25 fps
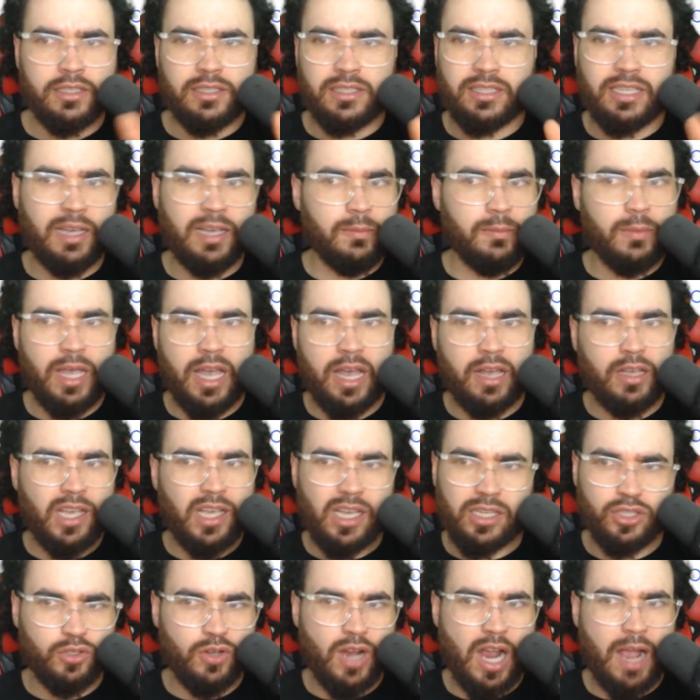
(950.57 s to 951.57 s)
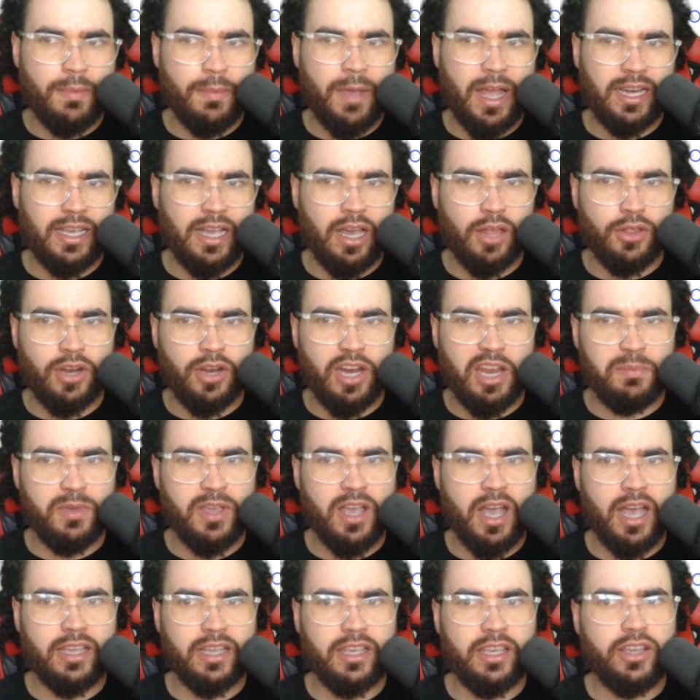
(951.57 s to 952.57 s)
same as you grab any other
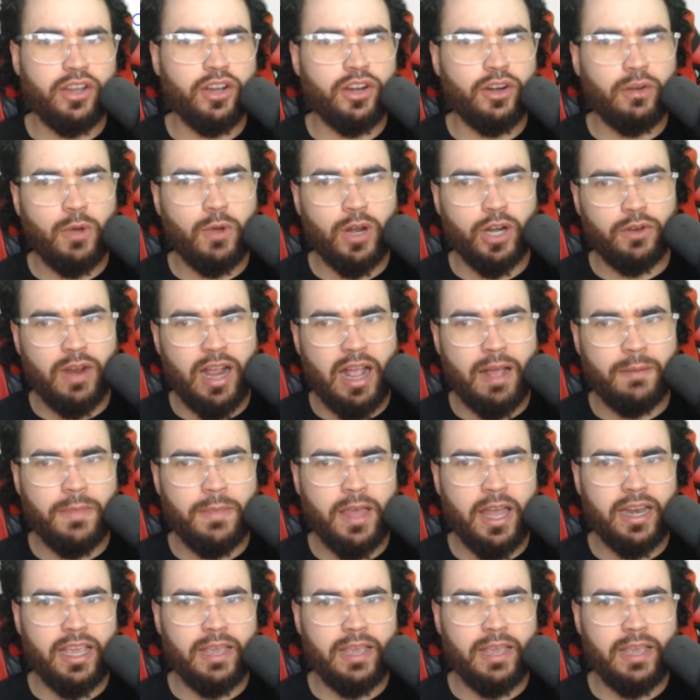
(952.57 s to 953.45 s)
API key, you're going to want to grab that